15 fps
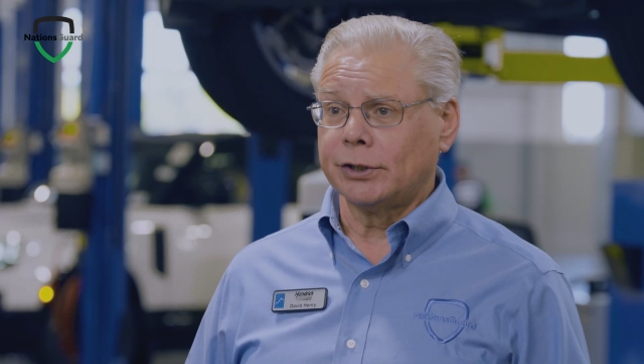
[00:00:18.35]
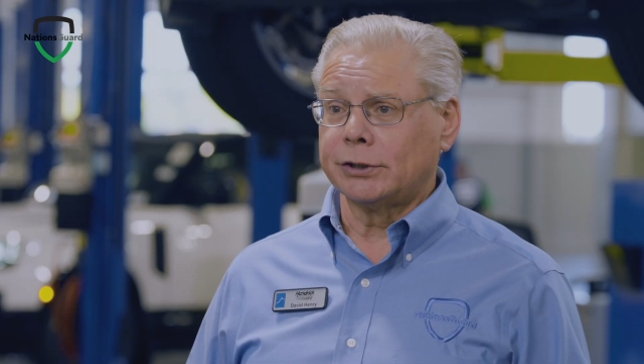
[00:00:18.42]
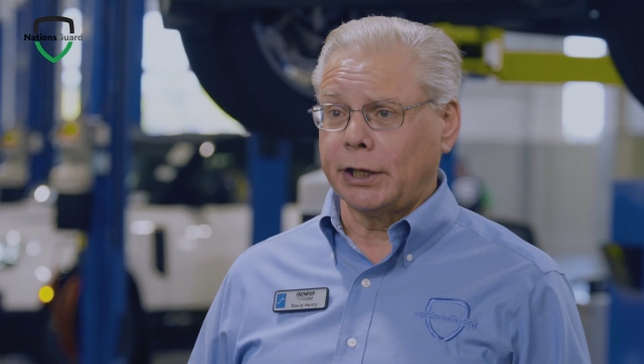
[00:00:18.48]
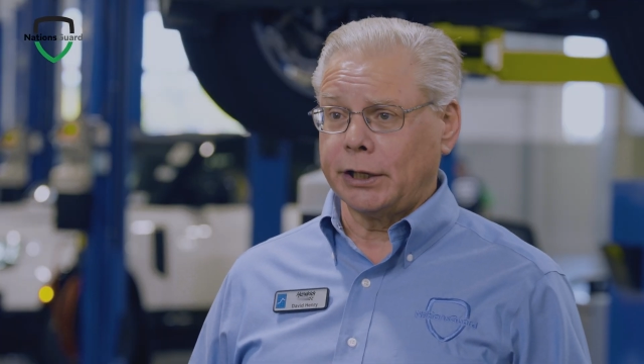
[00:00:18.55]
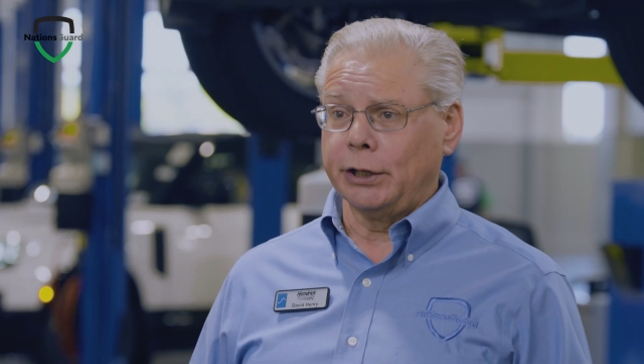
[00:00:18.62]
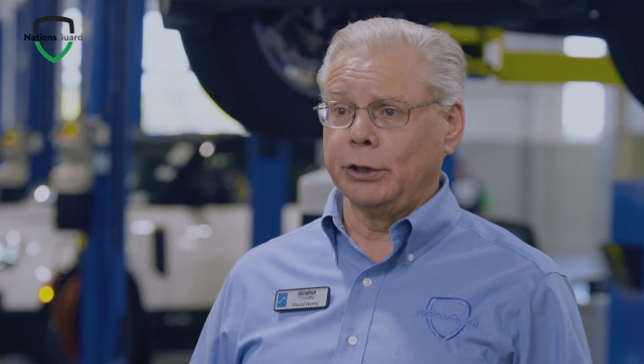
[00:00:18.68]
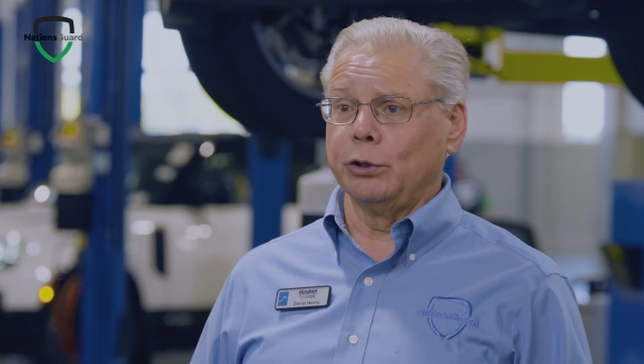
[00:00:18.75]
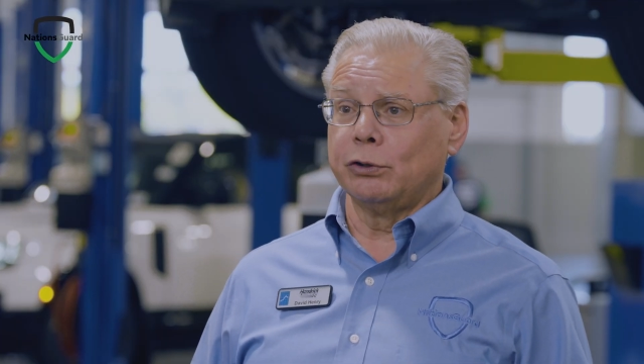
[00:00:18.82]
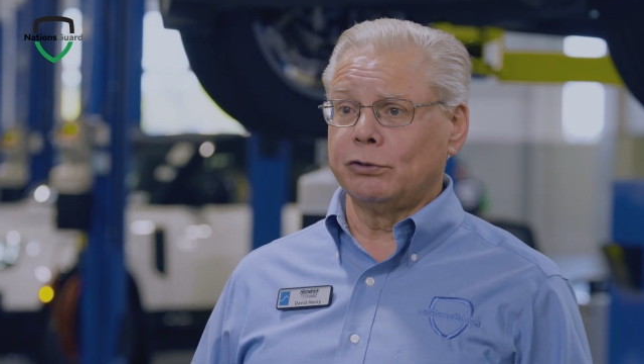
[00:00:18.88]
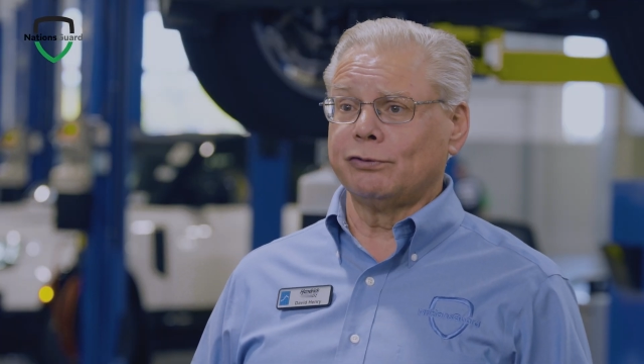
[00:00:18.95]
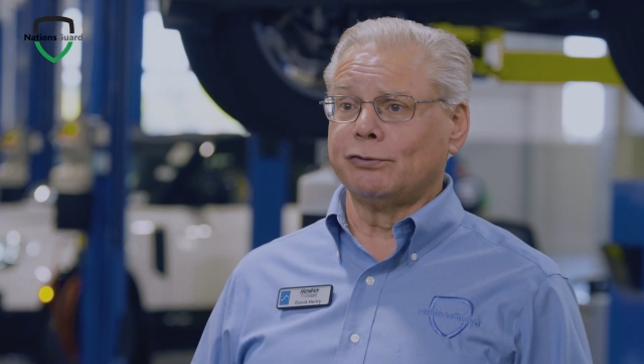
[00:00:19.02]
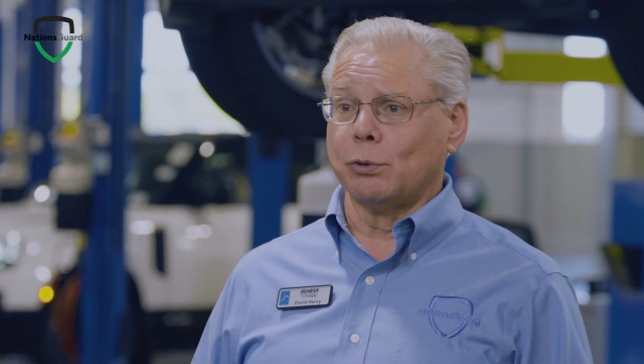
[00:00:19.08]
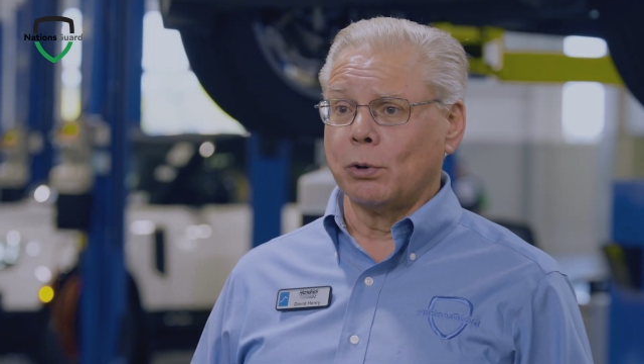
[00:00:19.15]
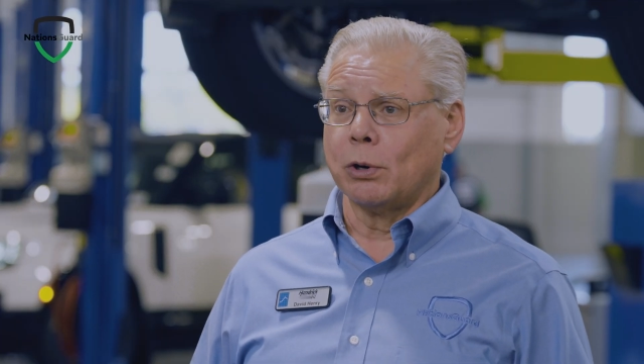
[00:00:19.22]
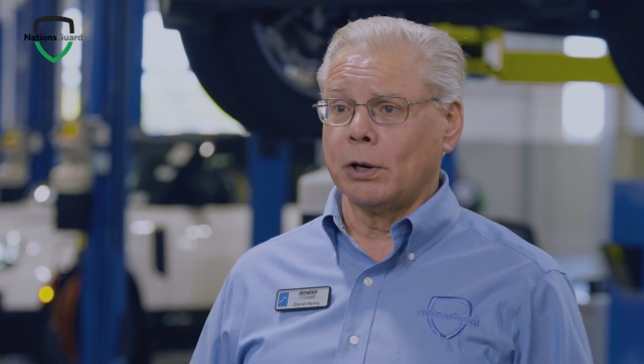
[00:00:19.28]
that they use
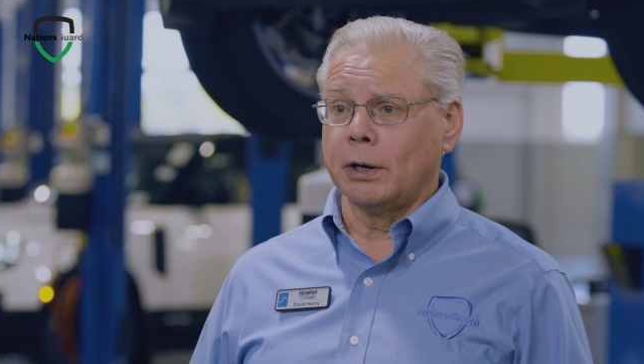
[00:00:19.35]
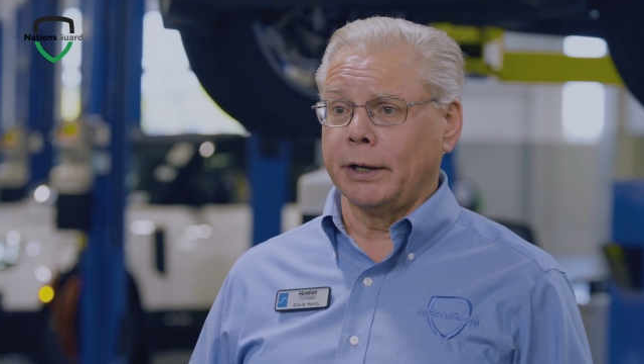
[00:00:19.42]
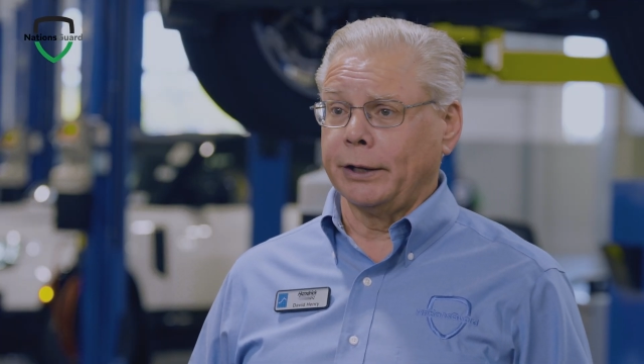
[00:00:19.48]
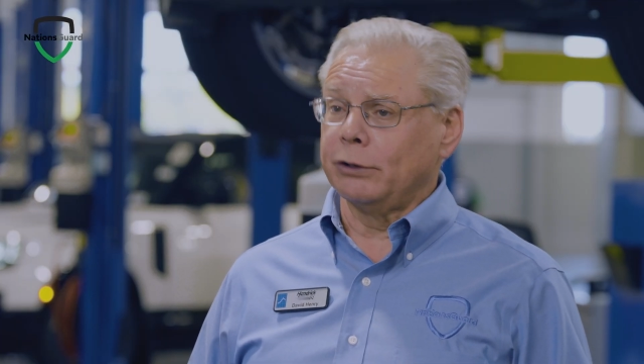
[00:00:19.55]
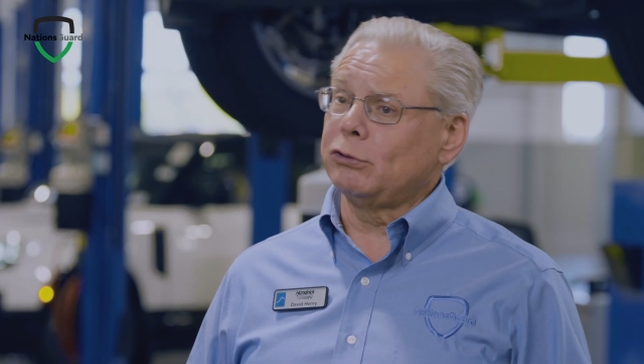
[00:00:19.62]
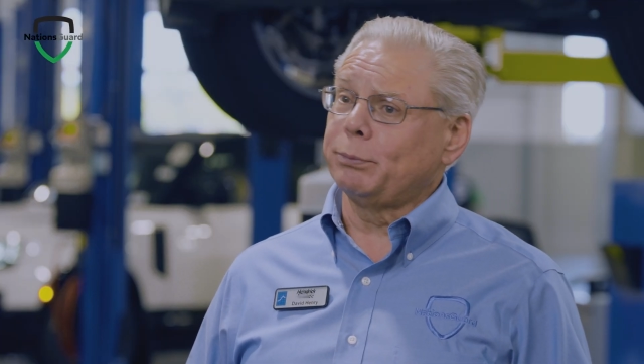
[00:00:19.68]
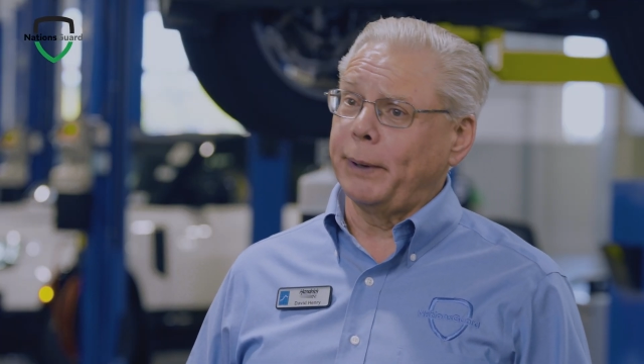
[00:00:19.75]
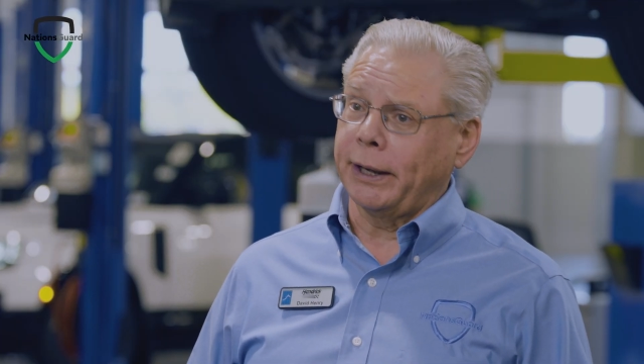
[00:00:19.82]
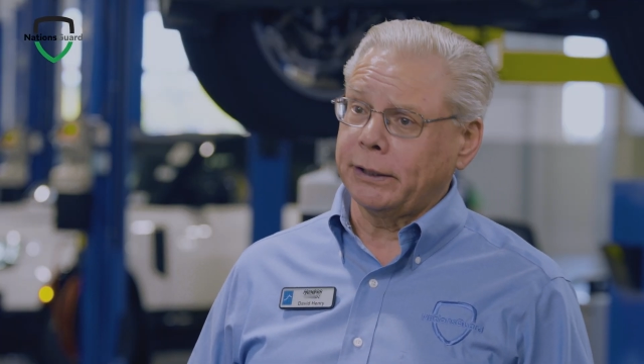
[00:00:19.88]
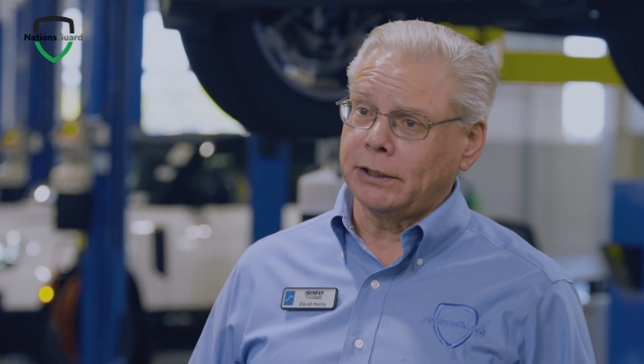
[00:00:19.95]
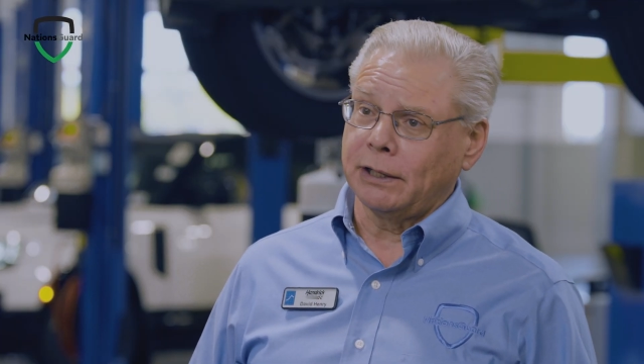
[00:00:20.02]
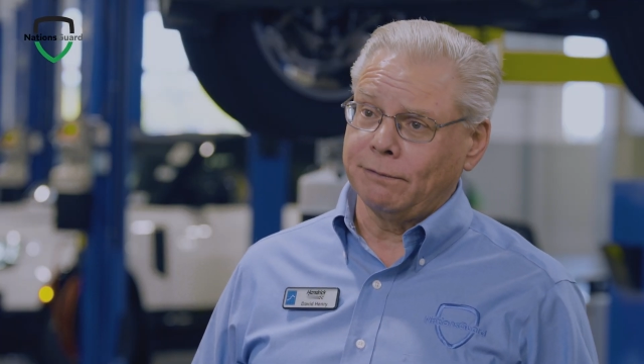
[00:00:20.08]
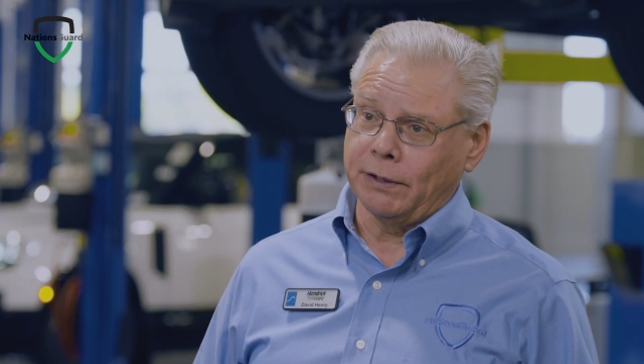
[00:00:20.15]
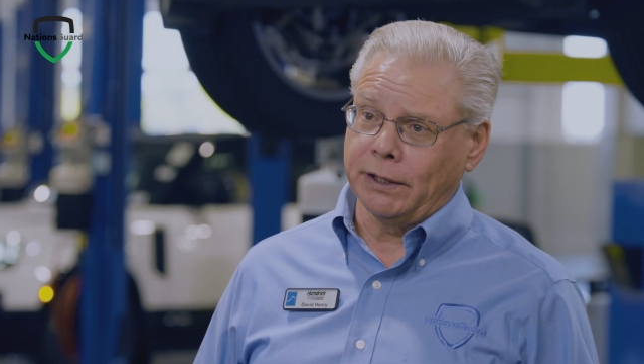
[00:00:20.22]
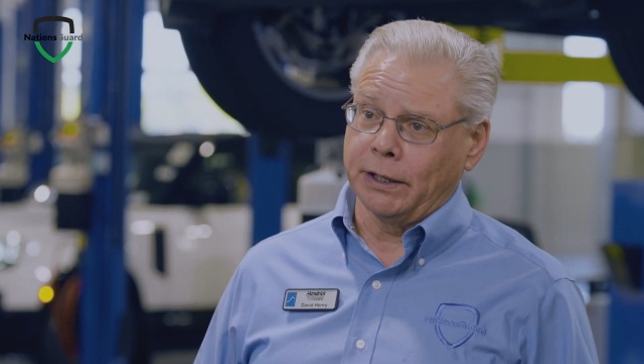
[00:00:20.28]
for
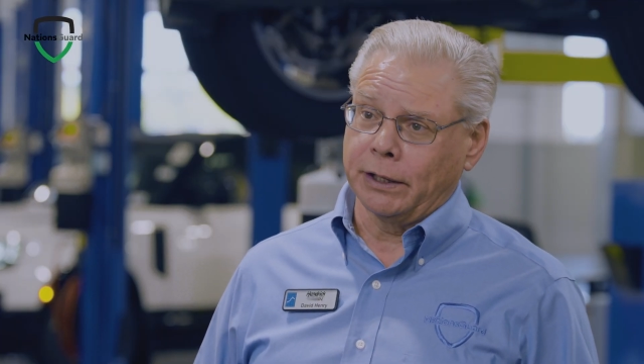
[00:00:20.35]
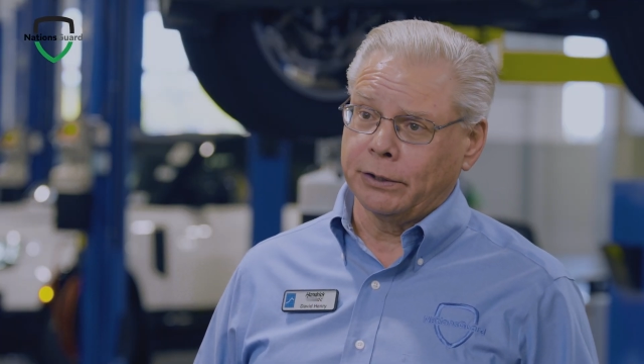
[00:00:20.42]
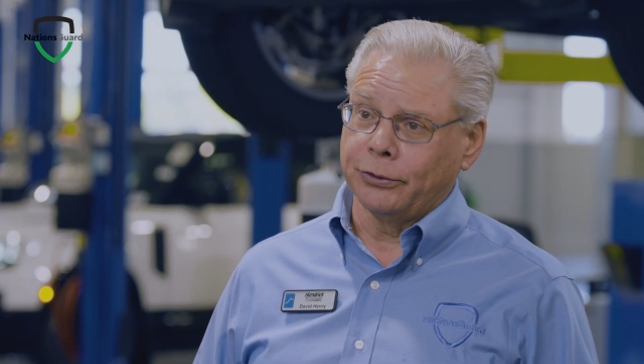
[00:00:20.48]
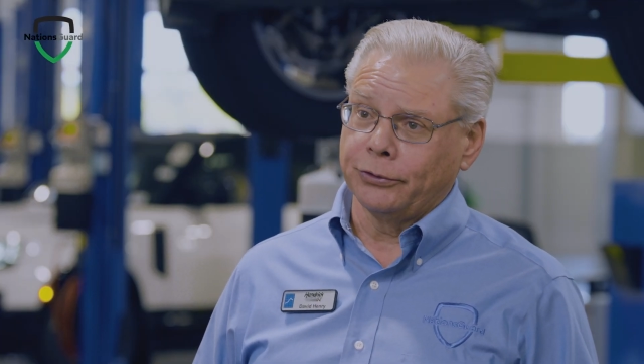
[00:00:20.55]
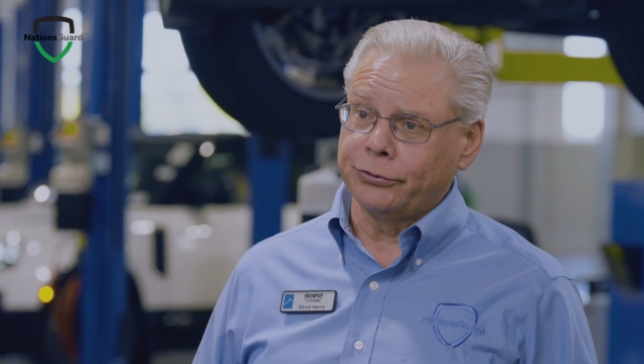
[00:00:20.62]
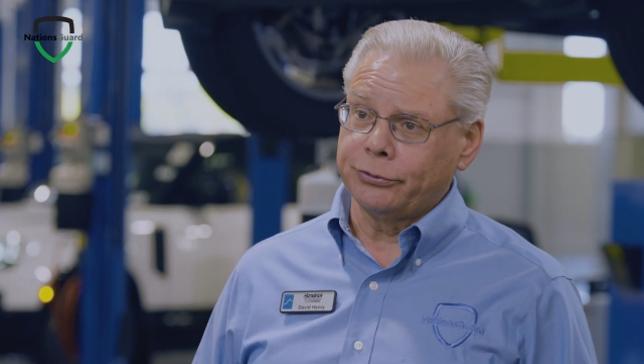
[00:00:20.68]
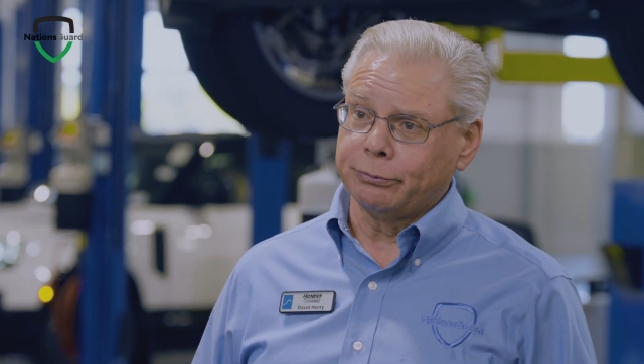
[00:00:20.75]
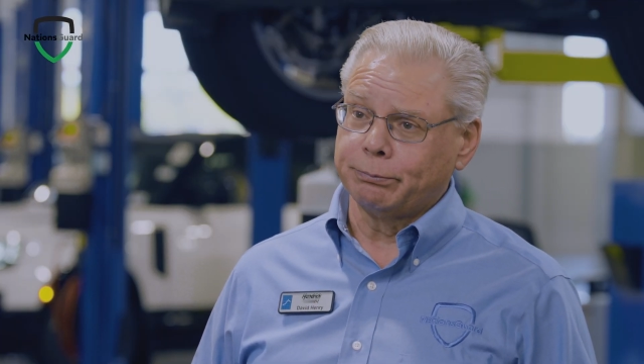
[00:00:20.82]
inspecting vehicles.